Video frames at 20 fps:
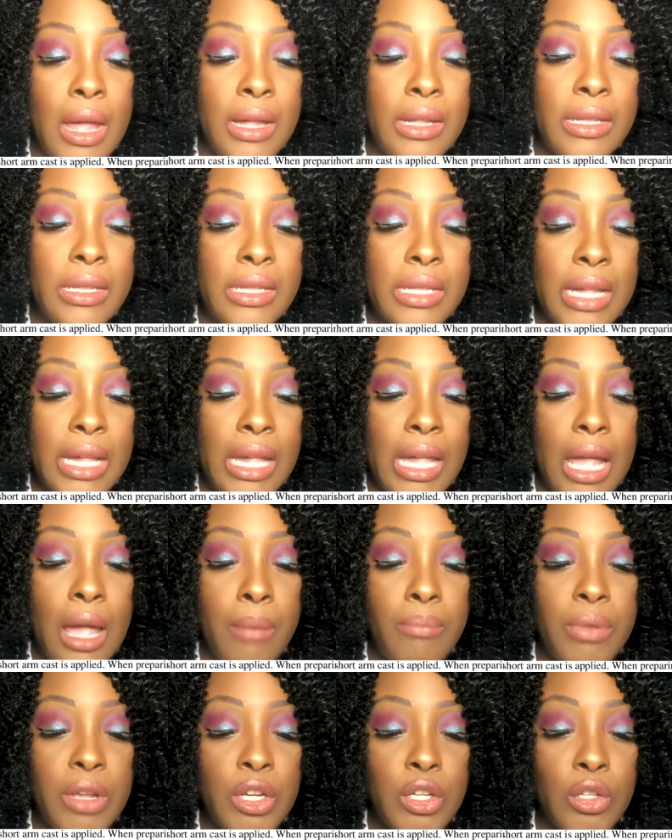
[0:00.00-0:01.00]
C.
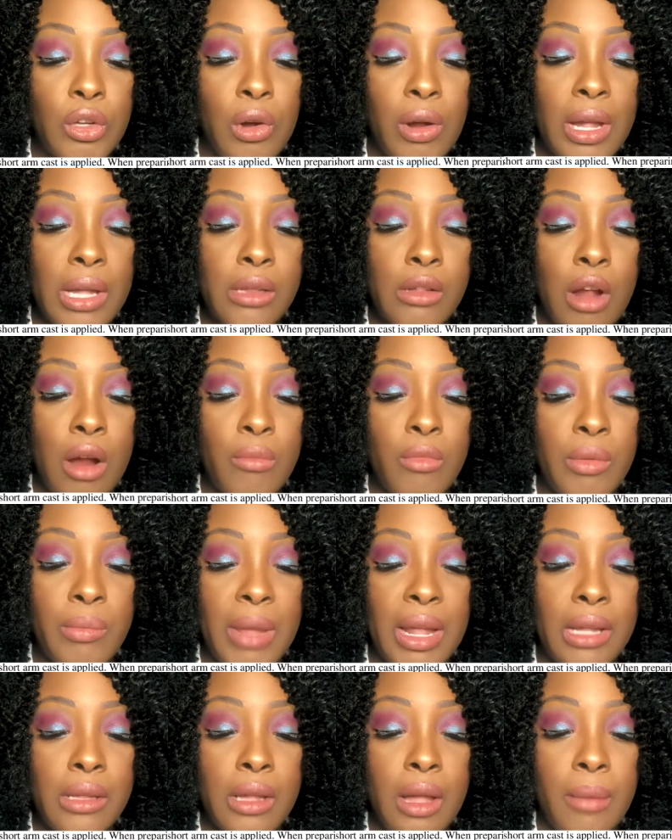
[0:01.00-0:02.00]
Be sure his arm
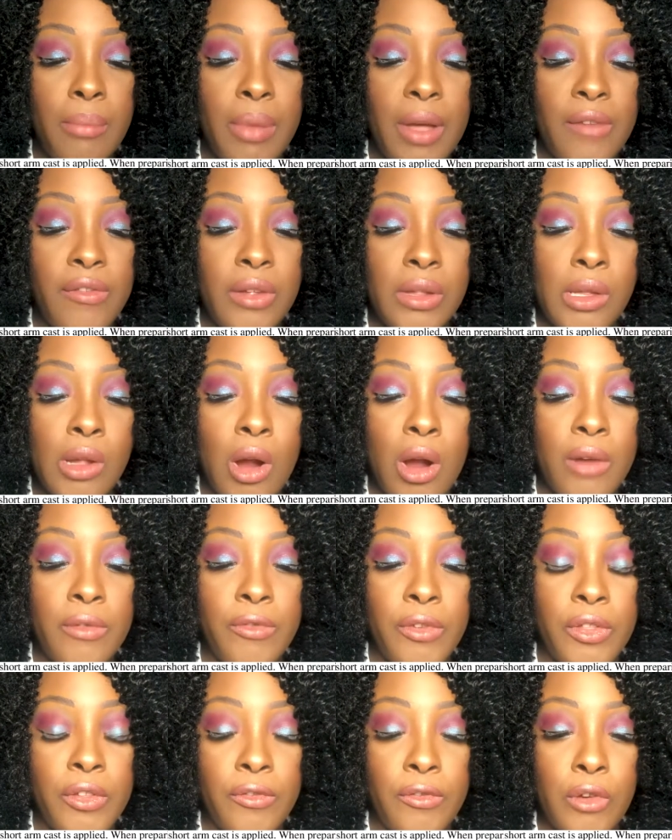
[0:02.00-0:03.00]
remains above his heart
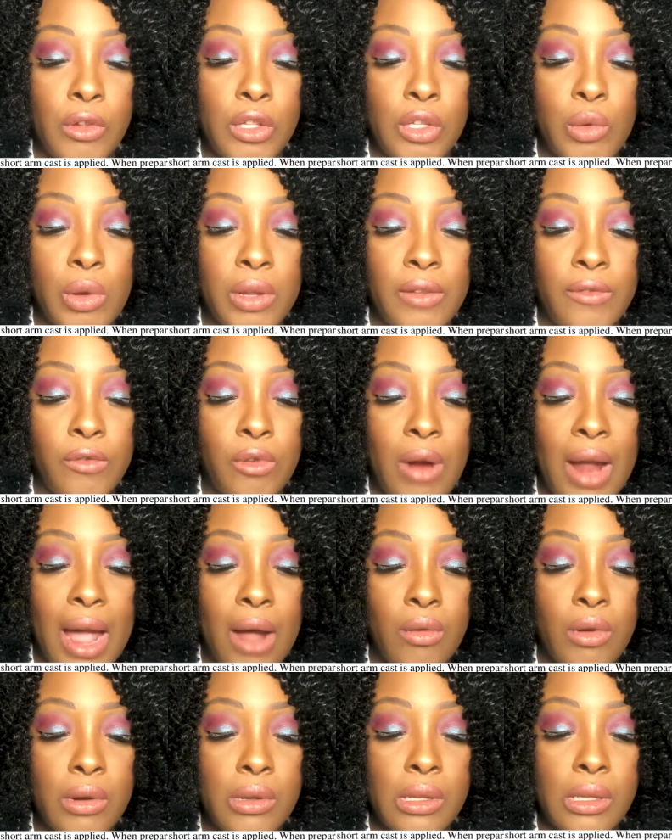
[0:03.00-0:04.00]
for the first 24
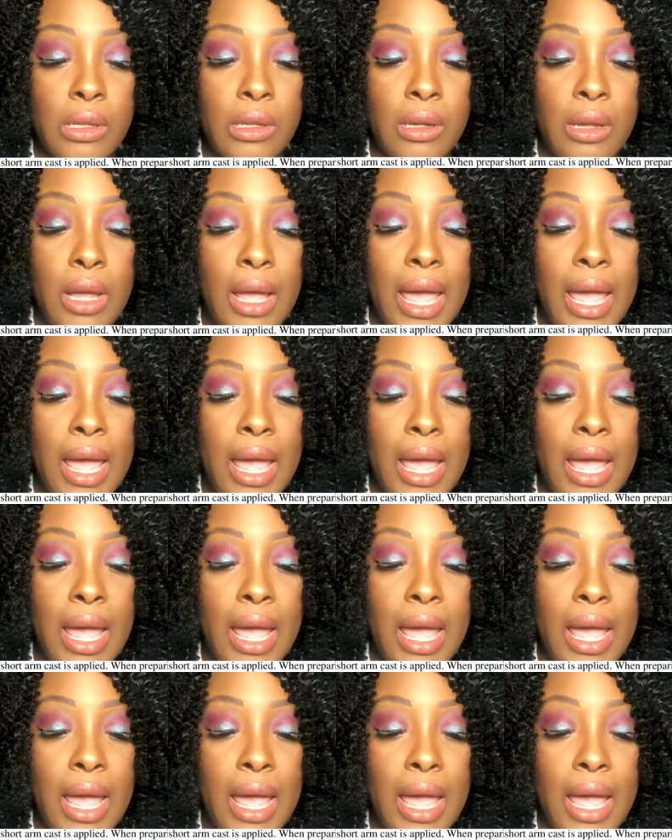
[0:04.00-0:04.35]
hours.